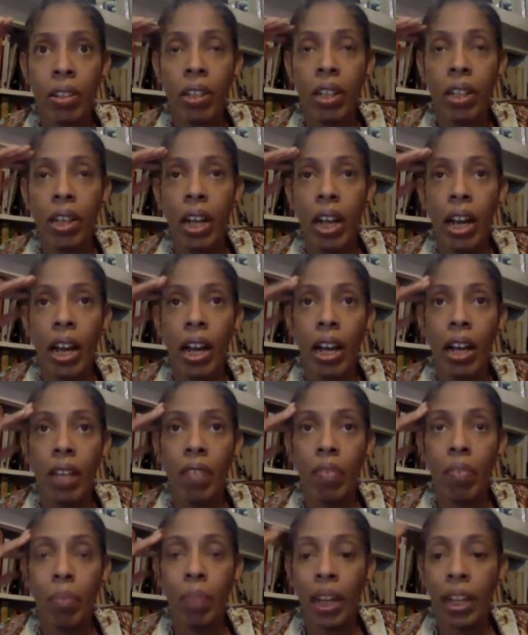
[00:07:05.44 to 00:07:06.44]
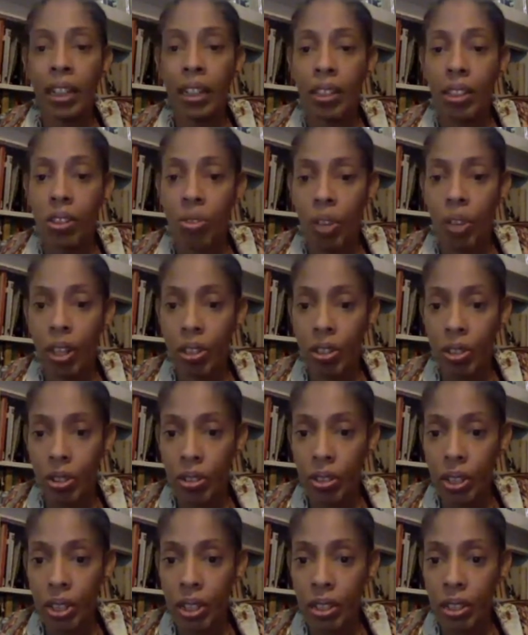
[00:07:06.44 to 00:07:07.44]
have Black
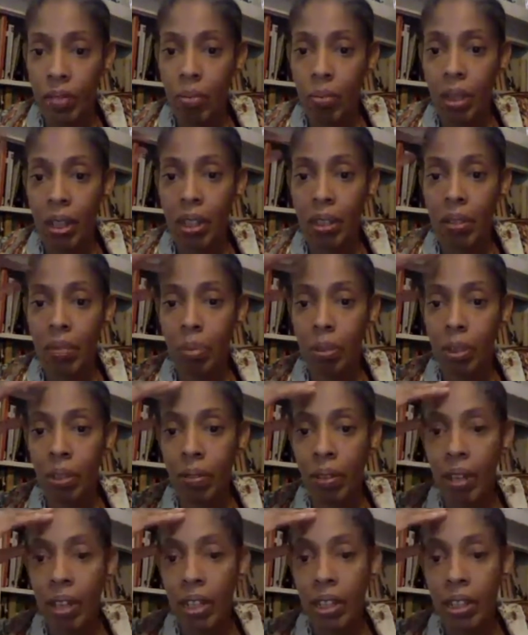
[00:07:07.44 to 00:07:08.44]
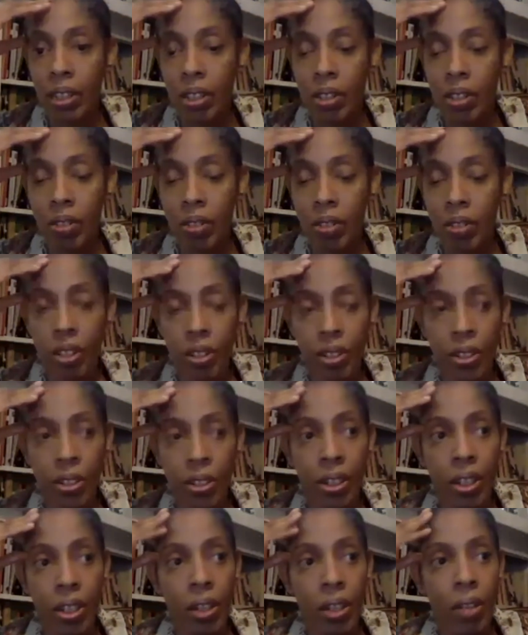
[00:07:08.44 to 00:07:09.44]
instructors. My playwriting instructor
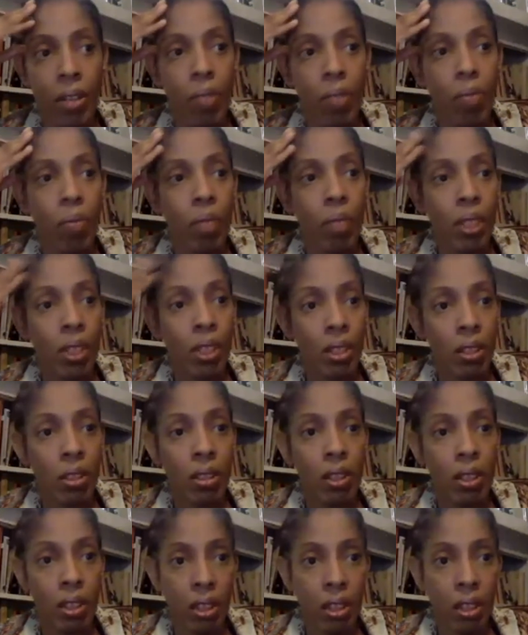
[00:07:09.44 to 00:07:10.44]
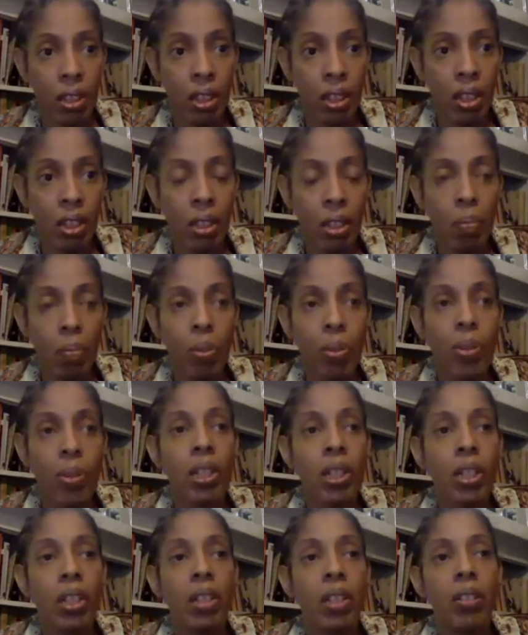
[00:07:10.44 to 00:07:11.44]
was the
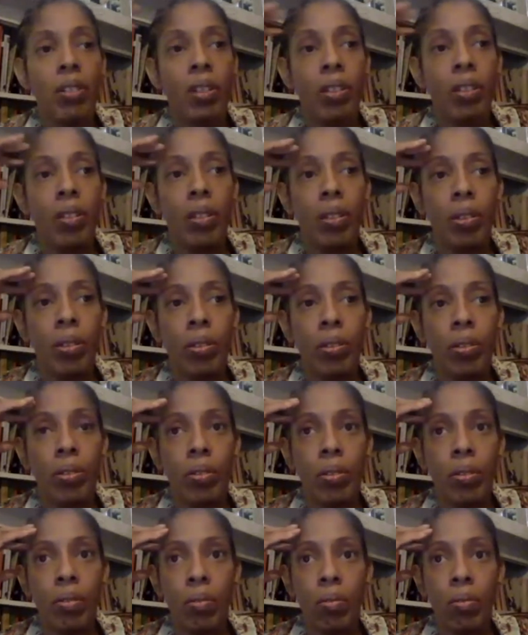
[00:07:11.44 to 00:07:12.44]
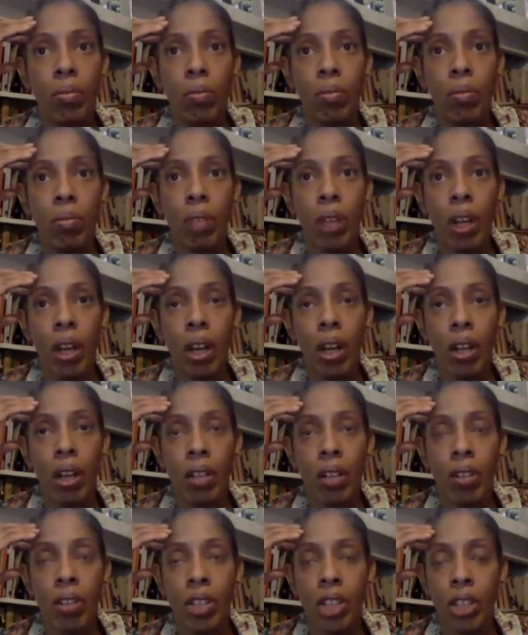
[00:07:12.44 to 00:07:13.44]
person who,
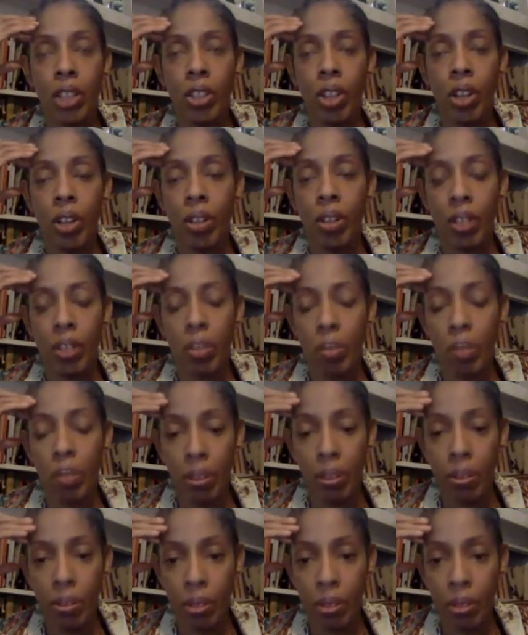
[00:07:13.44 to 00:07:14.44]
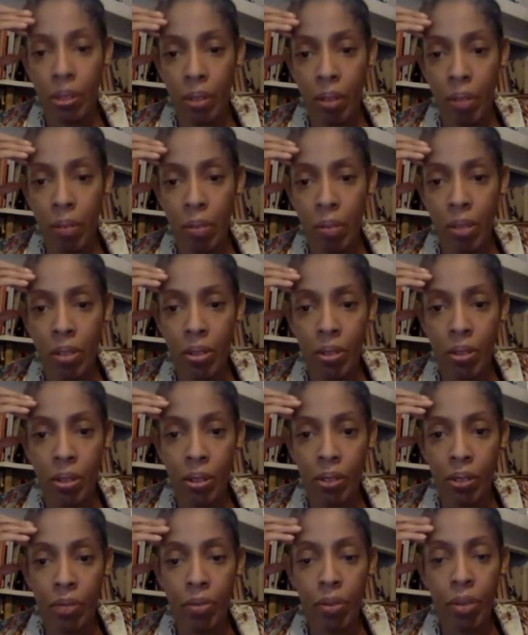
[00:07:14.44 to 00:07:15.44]
Charles Smith, who's a great mentor
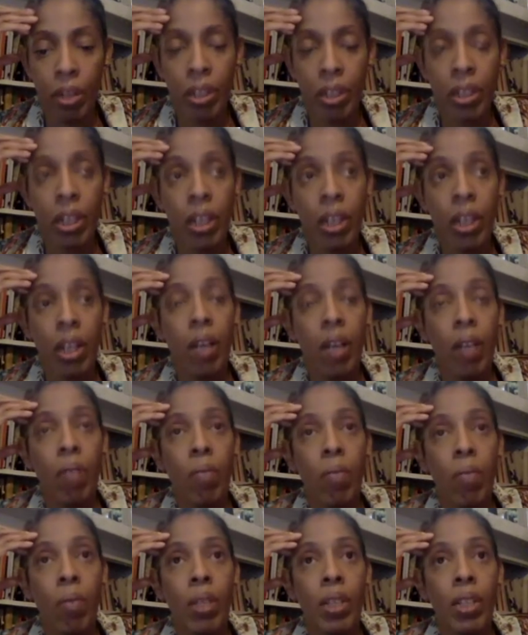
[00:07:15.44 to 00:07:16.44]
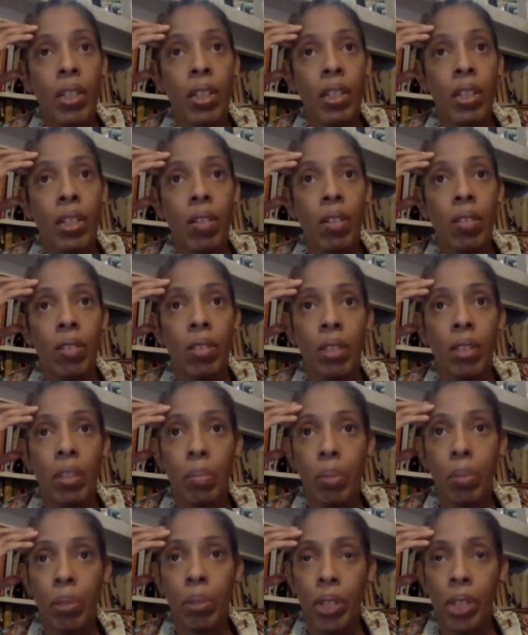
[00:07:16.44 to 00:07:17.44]
and friend, was the only
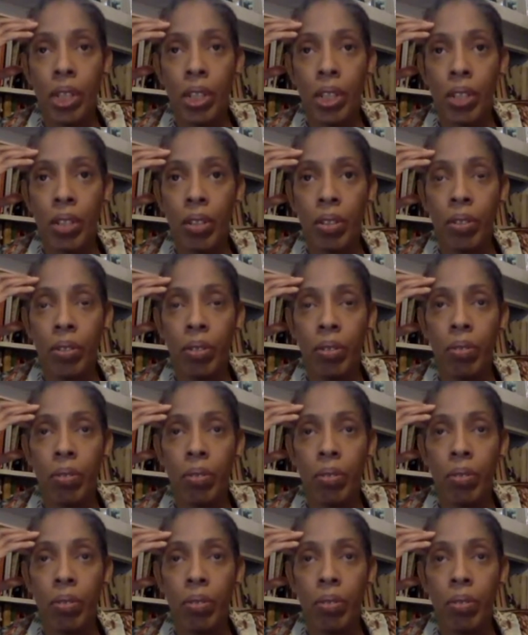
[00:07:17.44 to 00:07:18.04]
person who